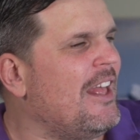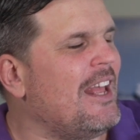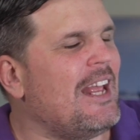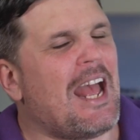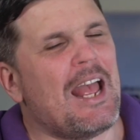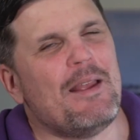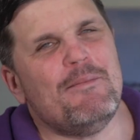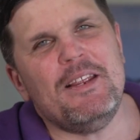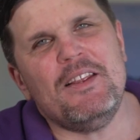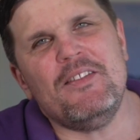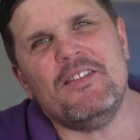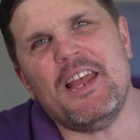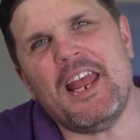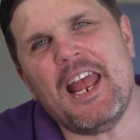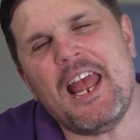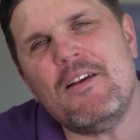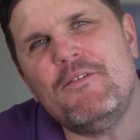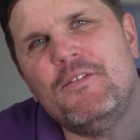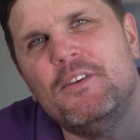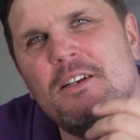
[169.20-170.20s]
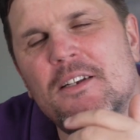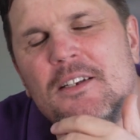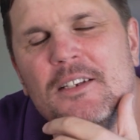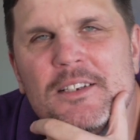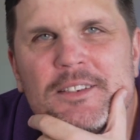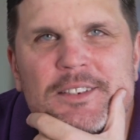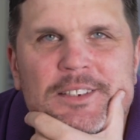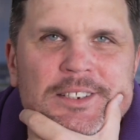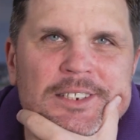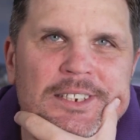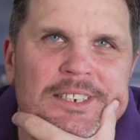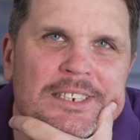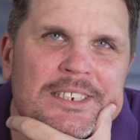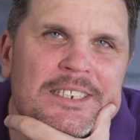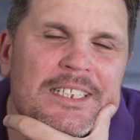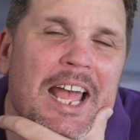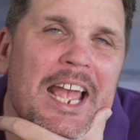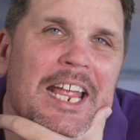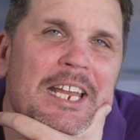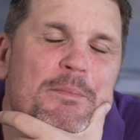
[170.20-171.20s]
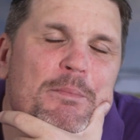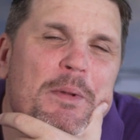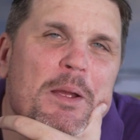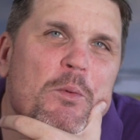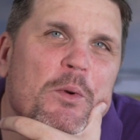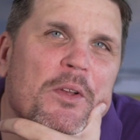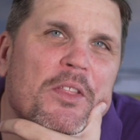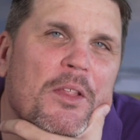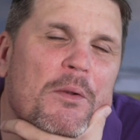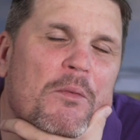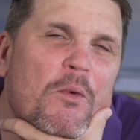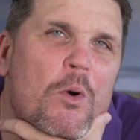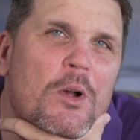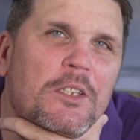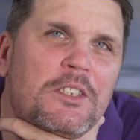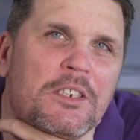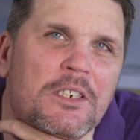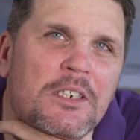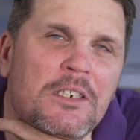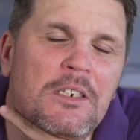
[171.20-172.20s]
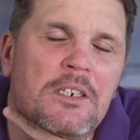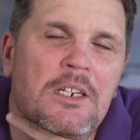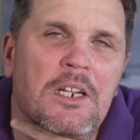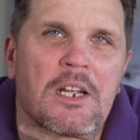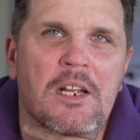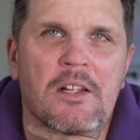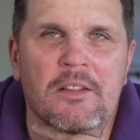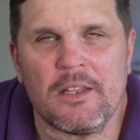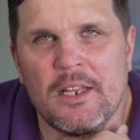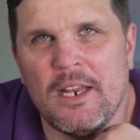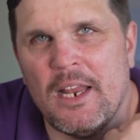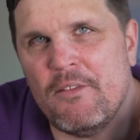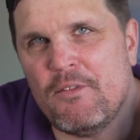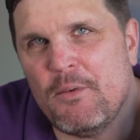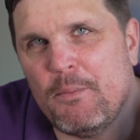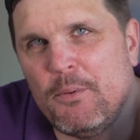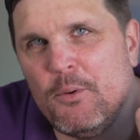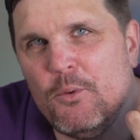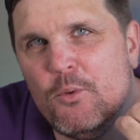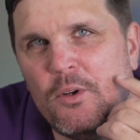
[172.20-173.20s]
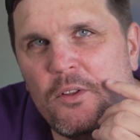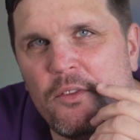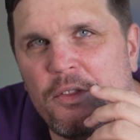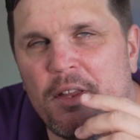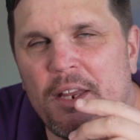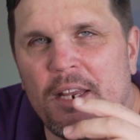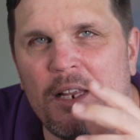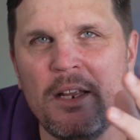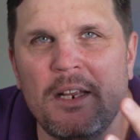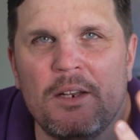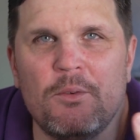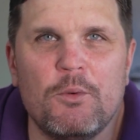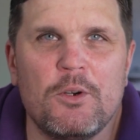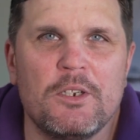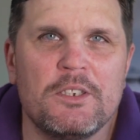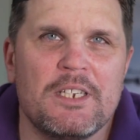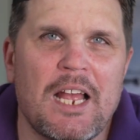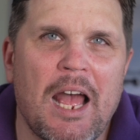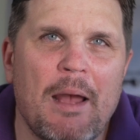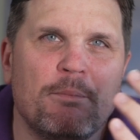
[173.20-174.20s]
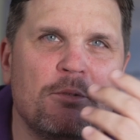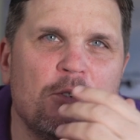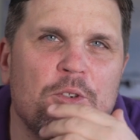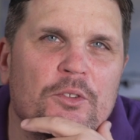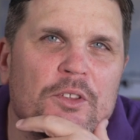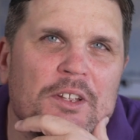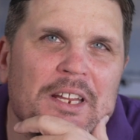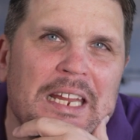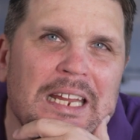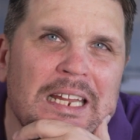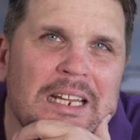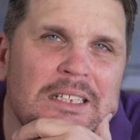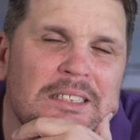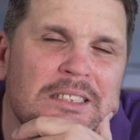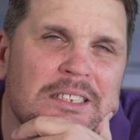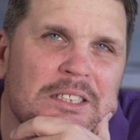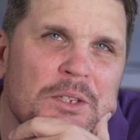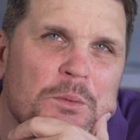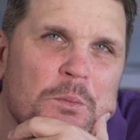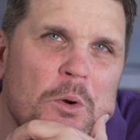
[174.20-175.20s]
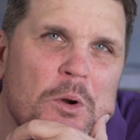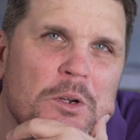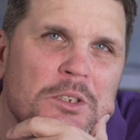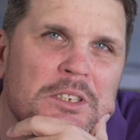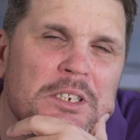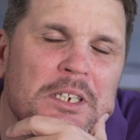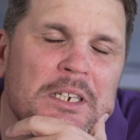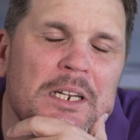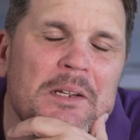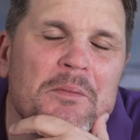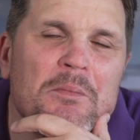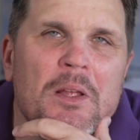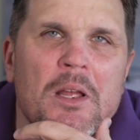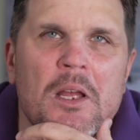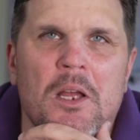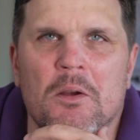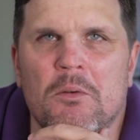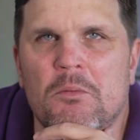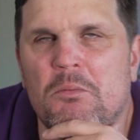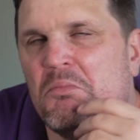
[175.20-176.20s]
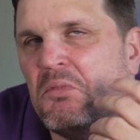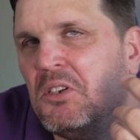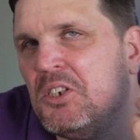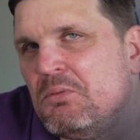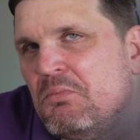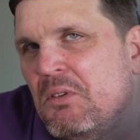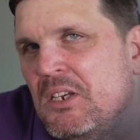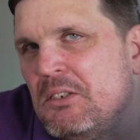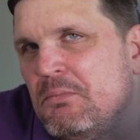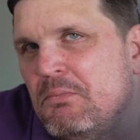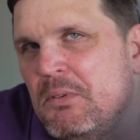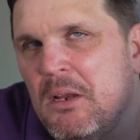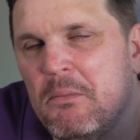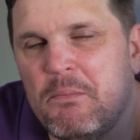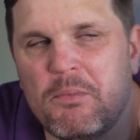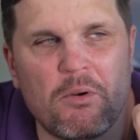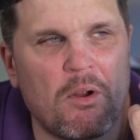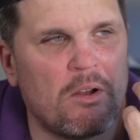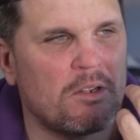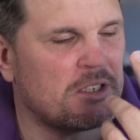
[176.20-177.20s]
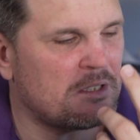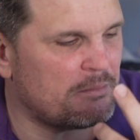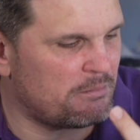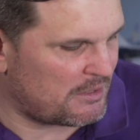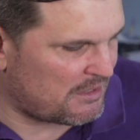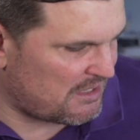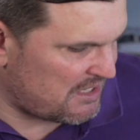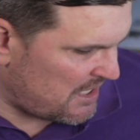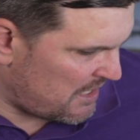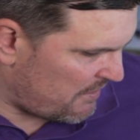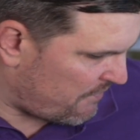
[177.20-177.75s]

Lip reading: I mean, they have a nightmare with the water. They have a pool thing. It was up to the heels, the water, which must be approximately,